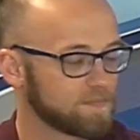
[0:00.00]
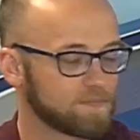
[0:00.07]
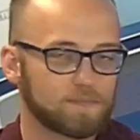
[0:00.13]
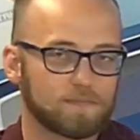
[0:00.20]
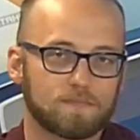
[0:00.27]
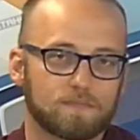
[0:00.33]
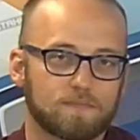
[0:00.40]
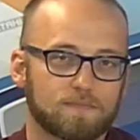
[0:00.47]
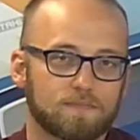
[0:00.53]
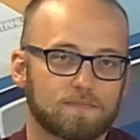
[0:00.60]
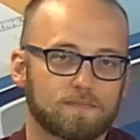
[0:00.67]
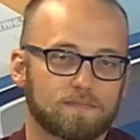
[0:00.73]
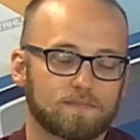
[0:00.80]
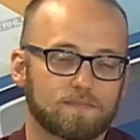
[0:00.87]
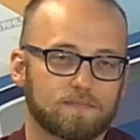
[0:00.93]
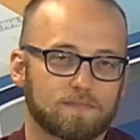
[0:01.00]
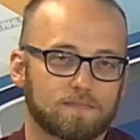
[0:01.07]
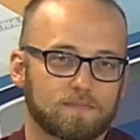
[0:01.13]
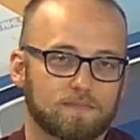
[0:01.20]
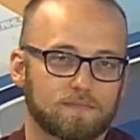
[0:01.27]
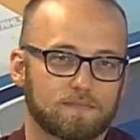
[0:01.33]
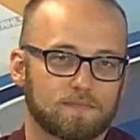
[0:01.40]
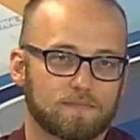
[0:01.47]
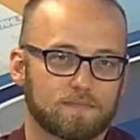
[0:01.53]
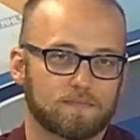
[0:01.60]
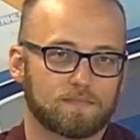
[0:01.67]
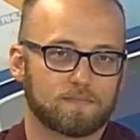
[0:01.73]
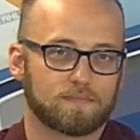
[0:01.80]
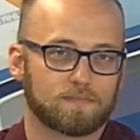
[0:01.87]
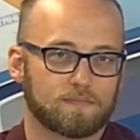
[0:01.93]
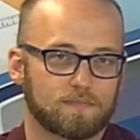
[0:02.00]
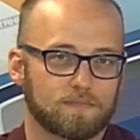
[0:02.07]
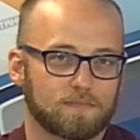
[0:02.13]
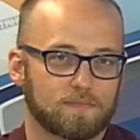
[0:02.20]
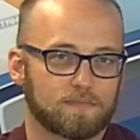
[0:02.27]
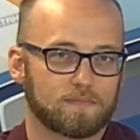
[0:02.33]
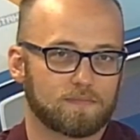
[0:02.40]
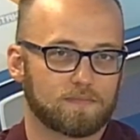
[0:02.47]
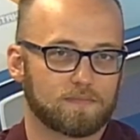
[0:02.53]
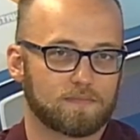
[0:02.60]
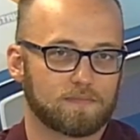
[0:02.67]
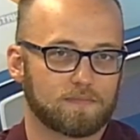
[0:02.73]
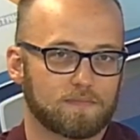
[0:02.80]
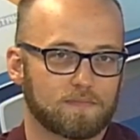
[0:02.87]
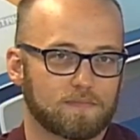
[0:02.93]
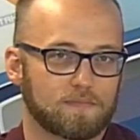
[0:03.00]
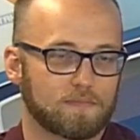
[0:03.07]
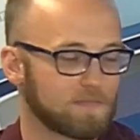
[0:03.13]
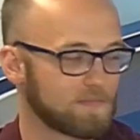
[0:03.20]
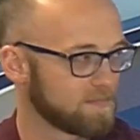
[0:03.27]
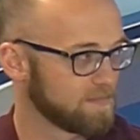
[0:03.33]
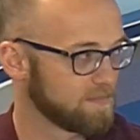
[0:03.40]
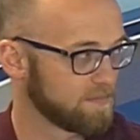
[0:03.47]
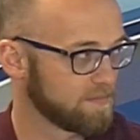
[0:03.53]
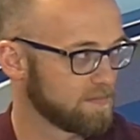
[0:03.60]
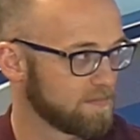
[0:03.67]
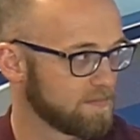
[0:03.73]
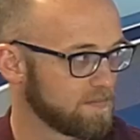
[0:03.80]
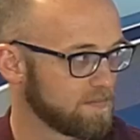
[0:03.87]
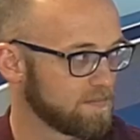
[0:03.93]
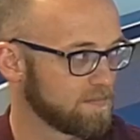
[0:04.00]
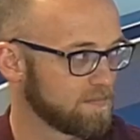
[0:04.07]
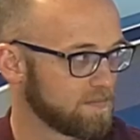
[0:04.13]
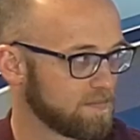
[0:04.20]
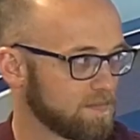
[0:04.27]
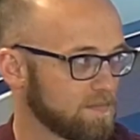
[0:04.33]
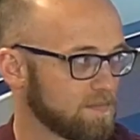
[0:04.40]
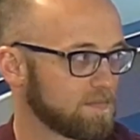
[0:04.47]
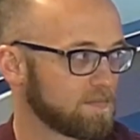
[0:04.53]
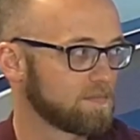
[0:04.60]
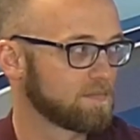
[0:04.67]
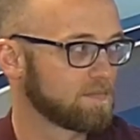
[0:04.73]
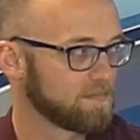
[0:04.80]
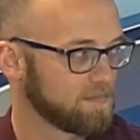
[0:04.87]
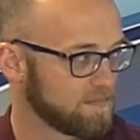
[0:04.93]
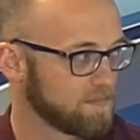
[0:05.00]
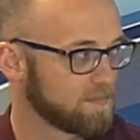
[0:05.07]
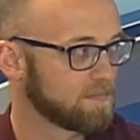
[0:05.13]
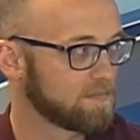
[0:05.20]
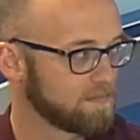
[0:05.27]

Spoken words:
(not speaking)